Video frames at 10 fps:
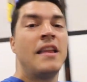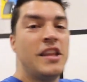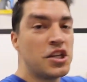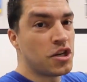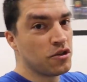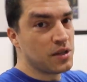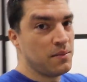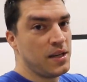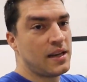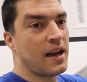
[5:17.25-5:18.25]
This year's gonna
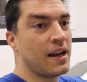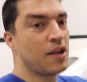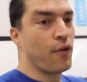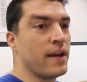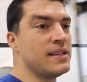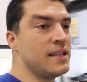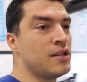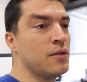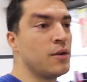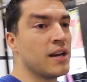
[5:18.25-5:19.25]
be kind of crazy
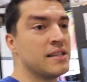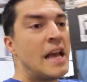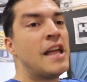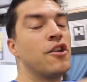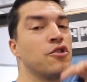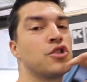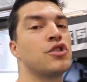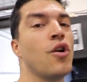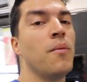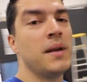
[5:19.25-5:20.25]
too because there's
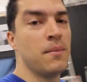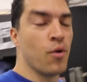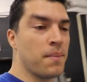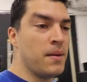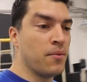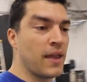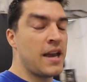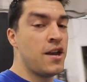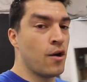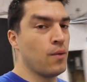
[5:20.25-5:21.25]
so many more people that
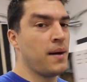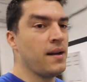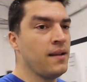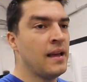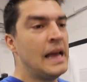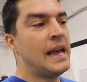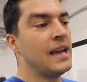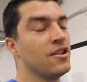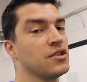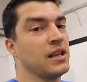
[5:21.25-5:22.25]
know about it
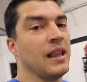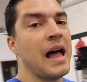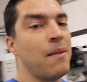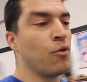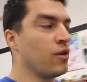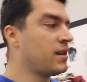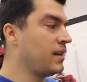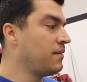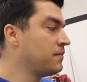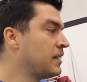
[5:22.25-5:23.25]
and there's a lot more
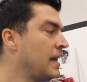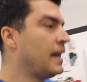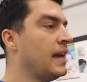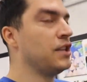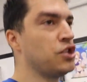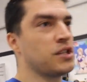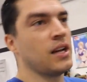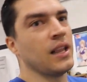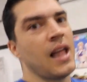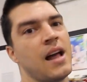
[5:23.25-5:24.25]
teams and just
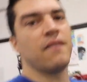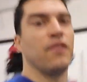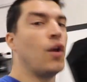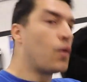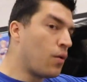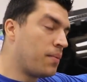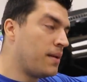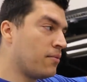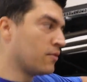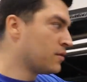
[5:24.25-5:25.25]
a lot of local
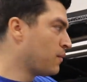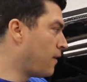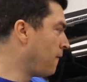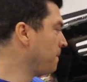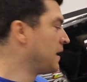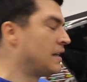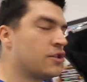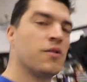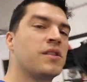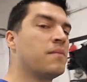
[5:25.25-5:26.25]
people as well.
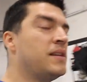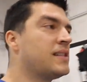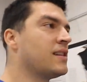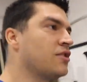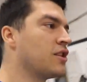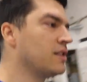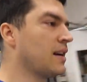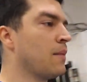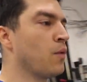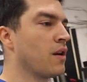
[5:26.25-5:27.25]
So it's gonna be such a good
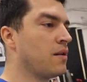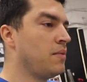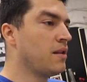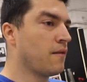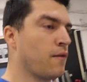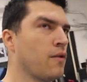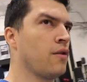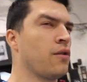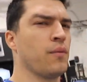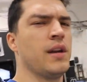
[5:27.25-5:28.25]
time. We're gonna be there
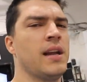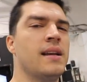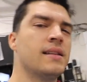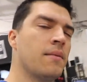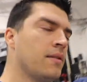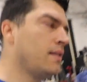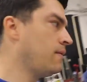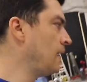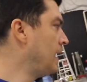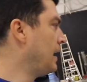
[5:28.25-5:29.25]
for 3 days, I
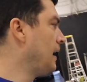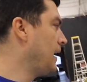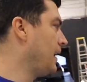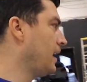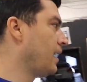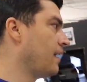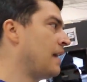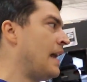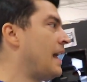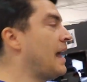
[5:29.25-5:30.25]
believe, and
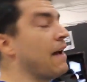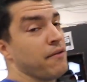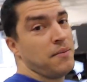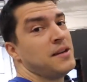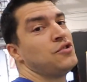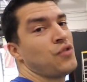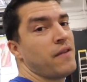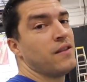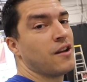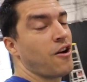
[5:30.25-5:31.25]
everybody's
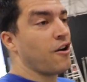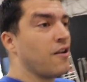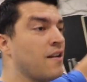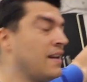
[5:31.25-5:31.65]
driving the car.